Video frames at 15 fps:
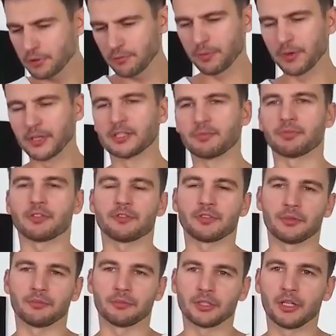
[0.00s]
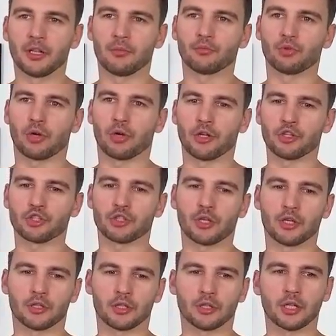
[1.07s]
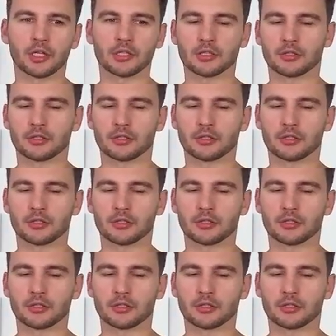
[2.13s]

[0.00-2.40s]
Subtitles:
the whole body, then of course, it will